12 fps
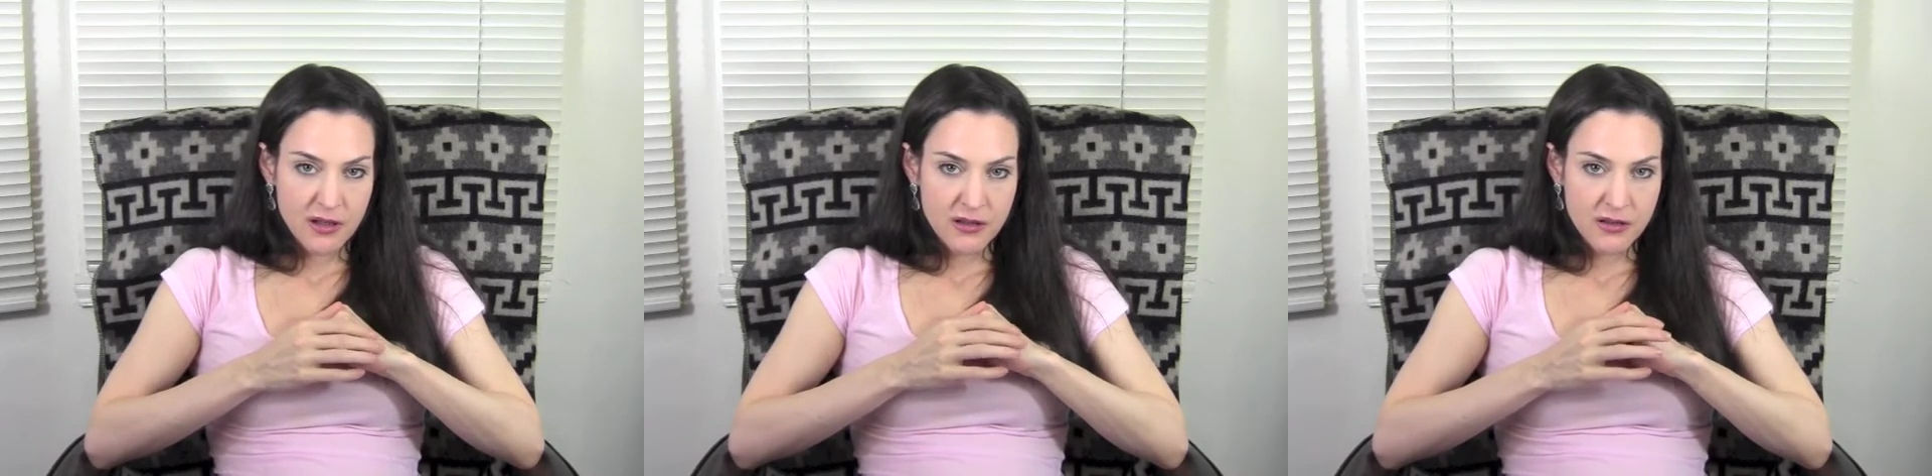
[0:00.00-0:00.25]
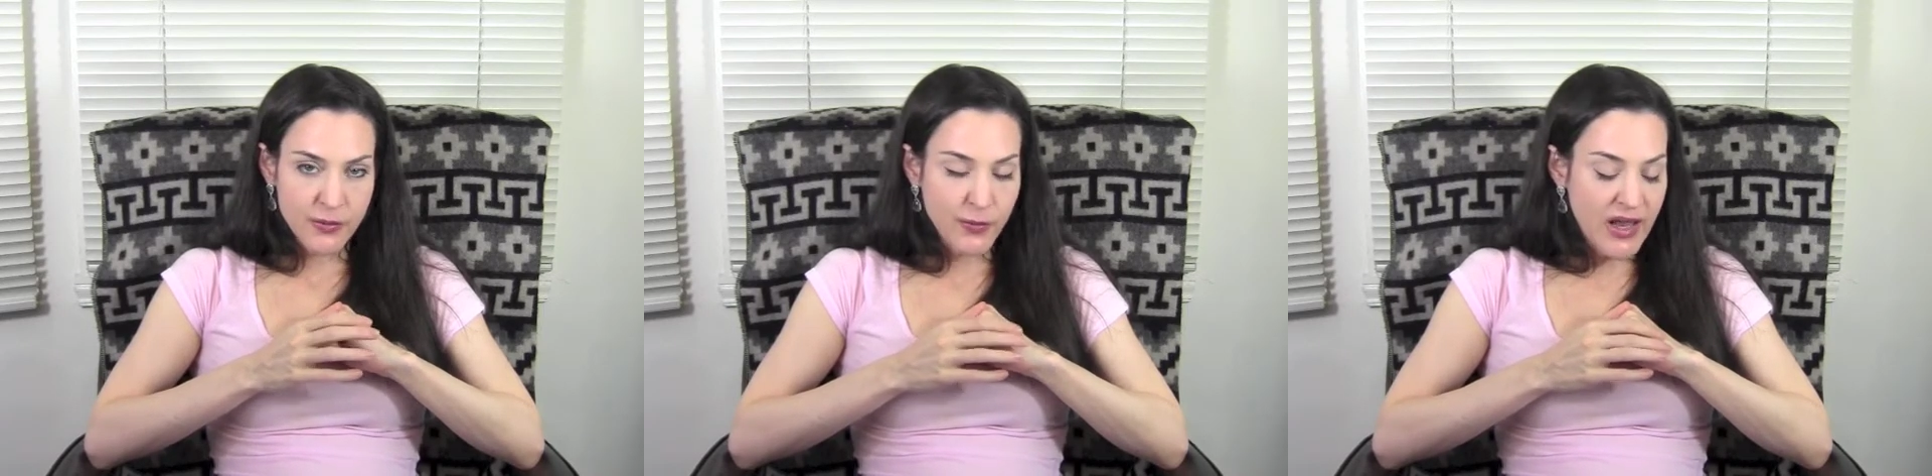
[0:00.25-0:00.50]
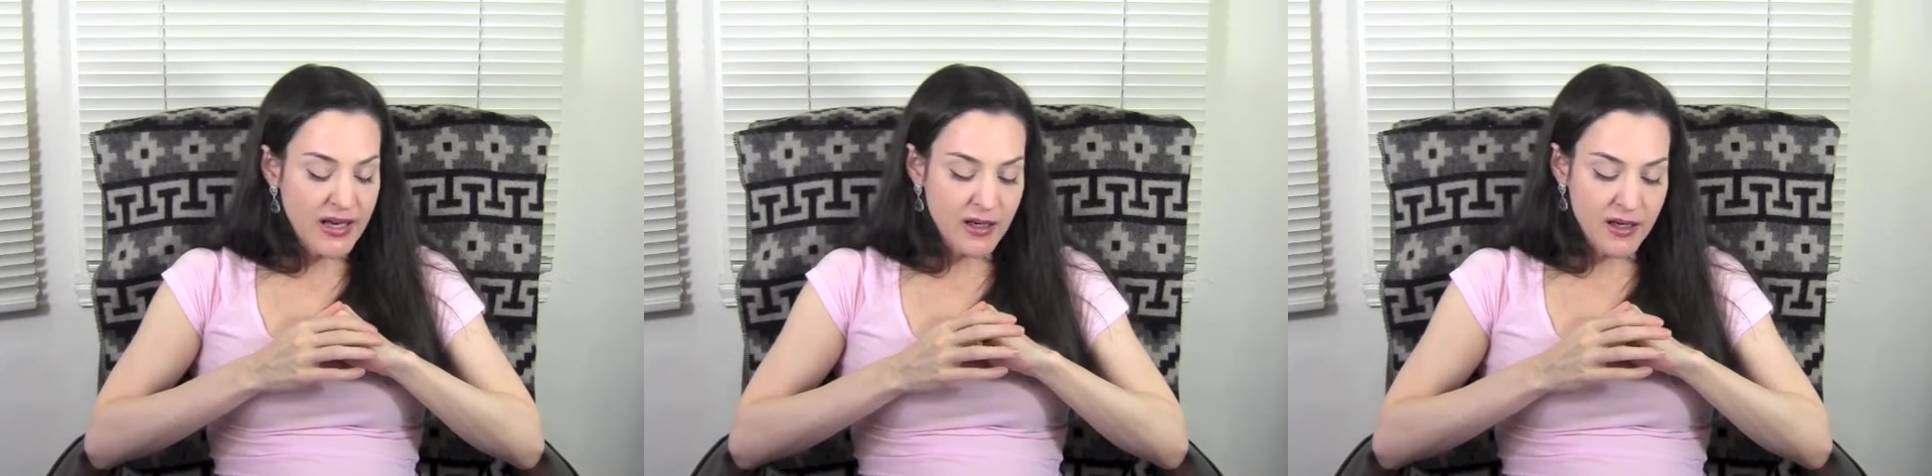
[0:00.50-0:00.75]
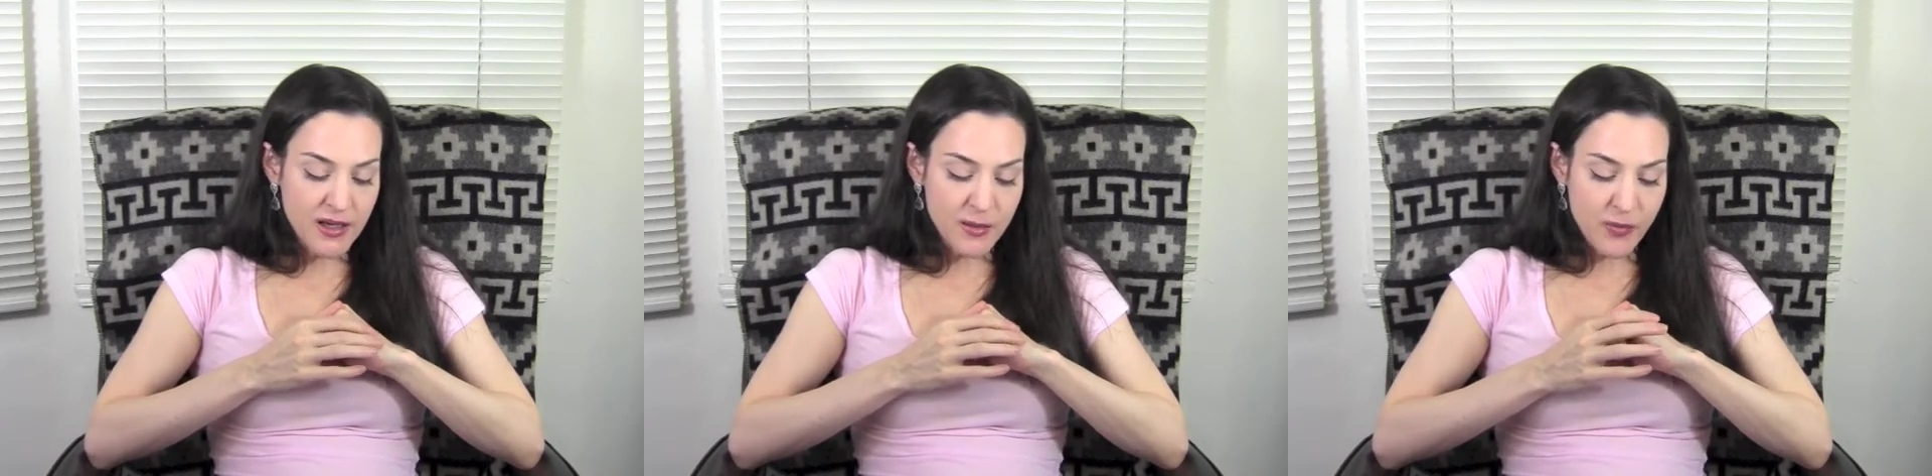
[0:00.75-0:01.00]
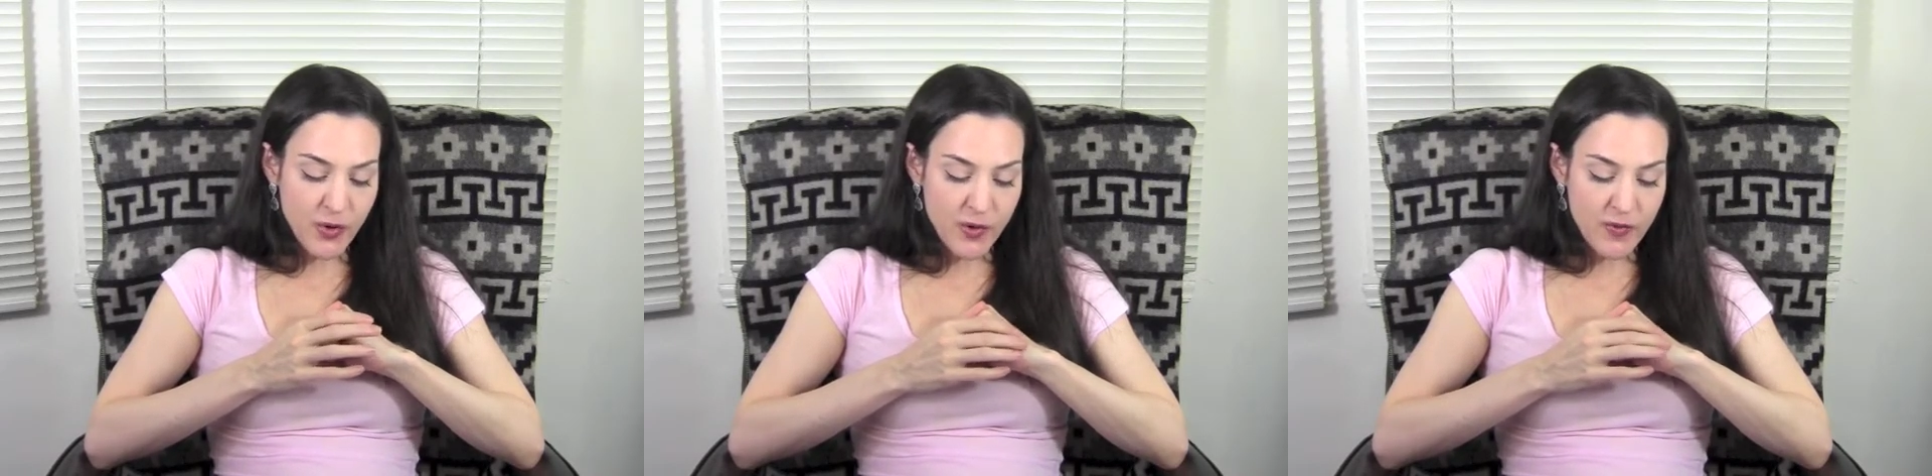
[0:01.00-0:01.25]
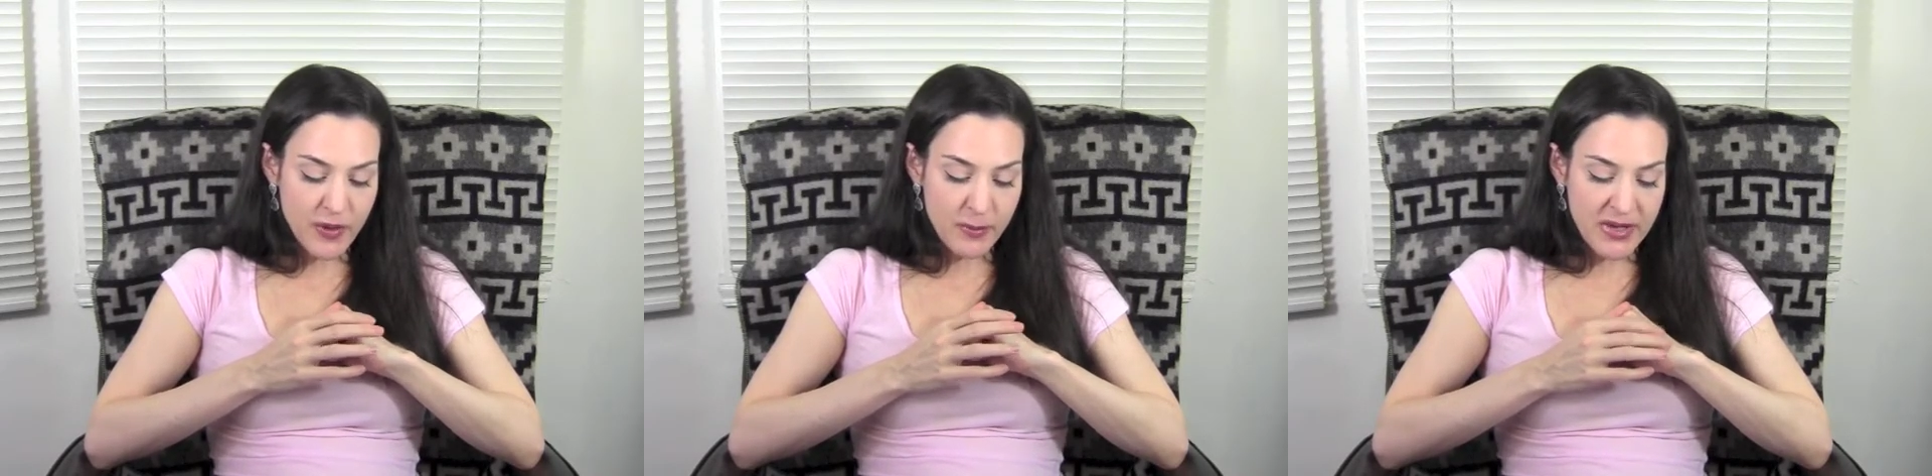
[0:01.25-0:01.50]
Serenity and
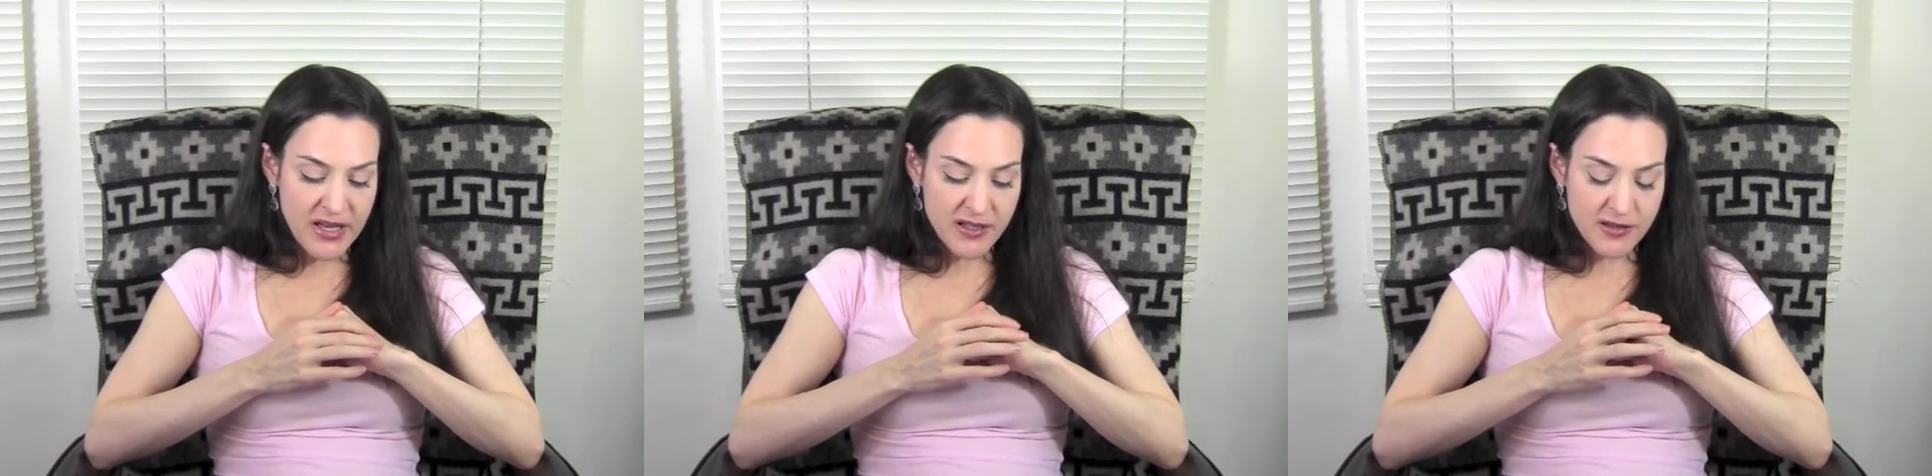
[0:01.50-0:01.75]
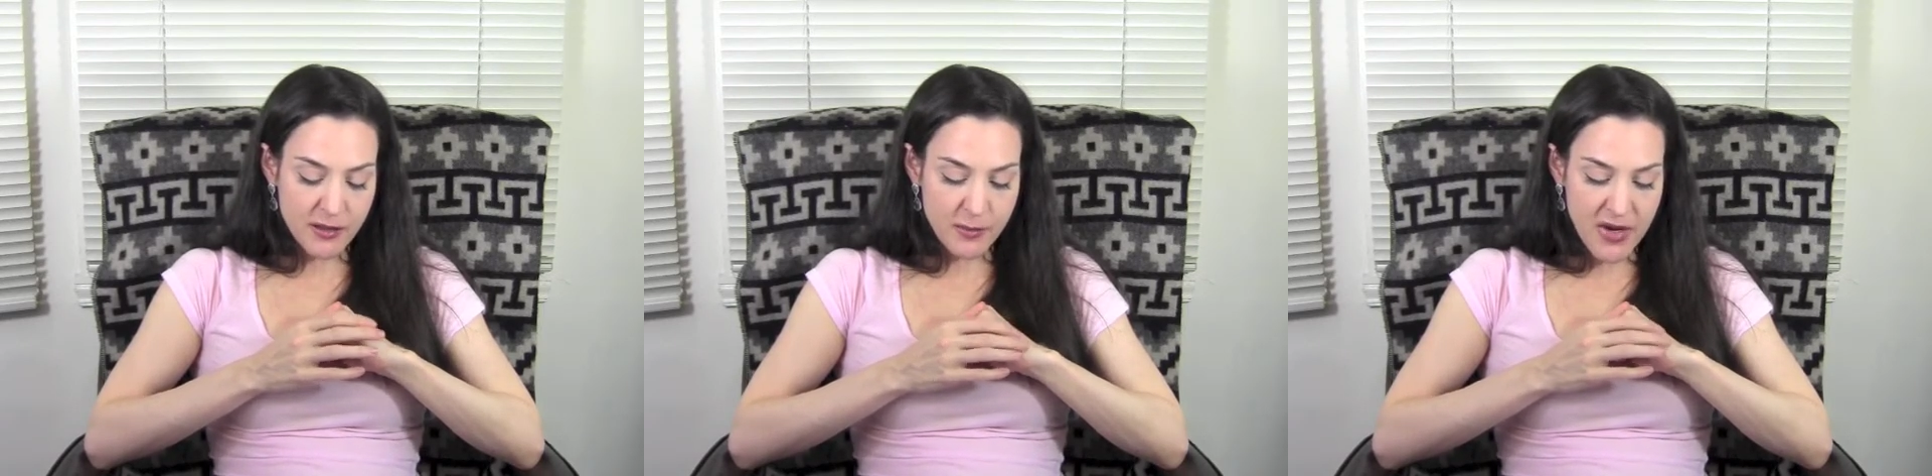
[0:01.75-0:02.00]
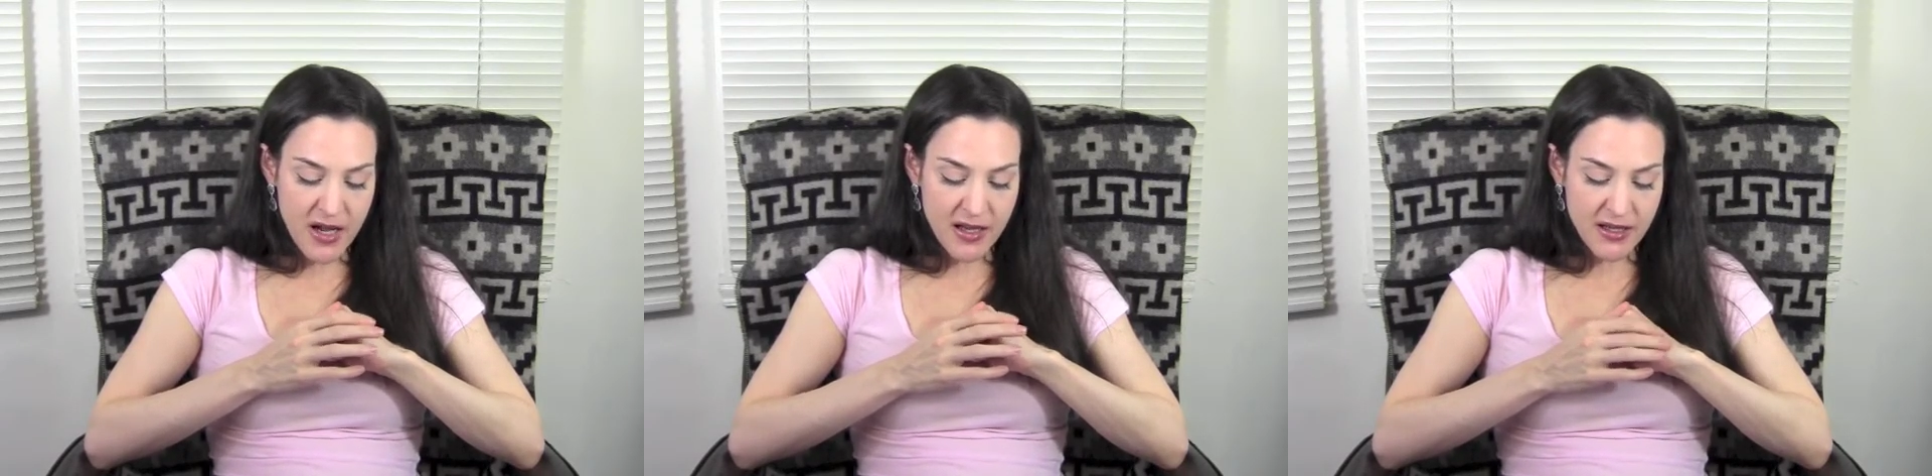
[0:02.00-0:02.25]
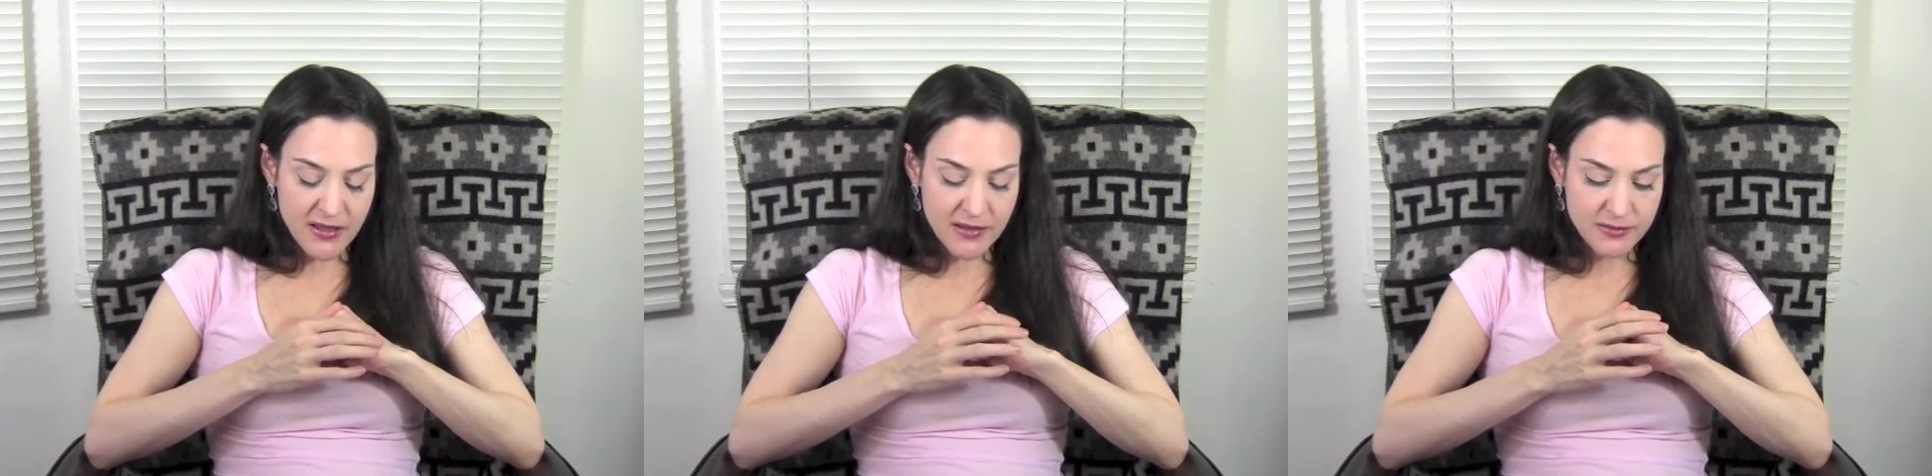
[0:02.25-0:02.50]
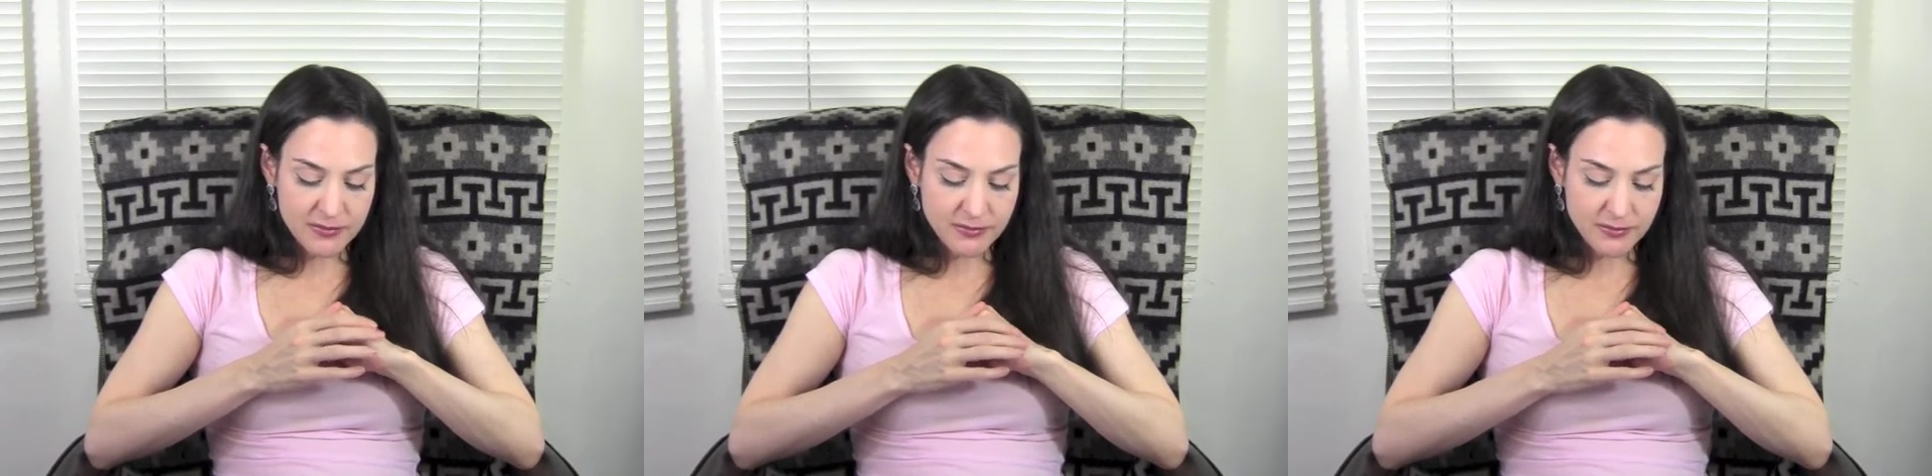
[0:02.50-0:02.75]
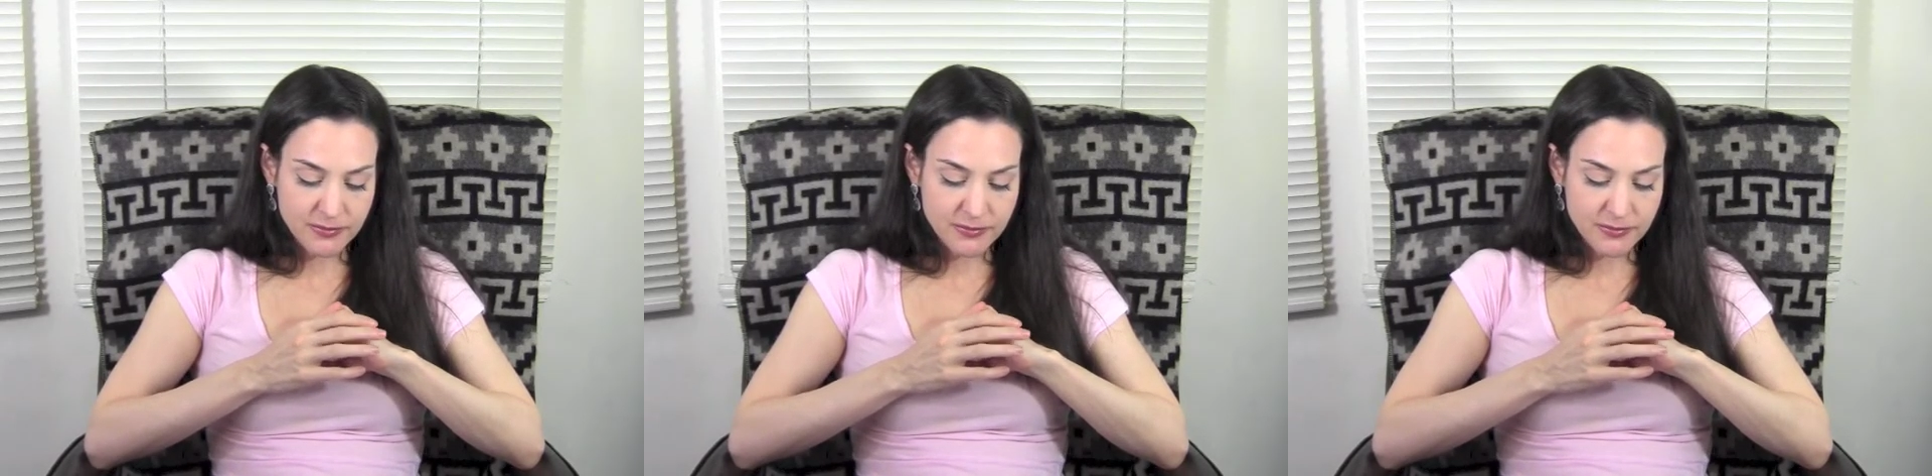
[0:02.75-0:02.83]
perfect peace are mine,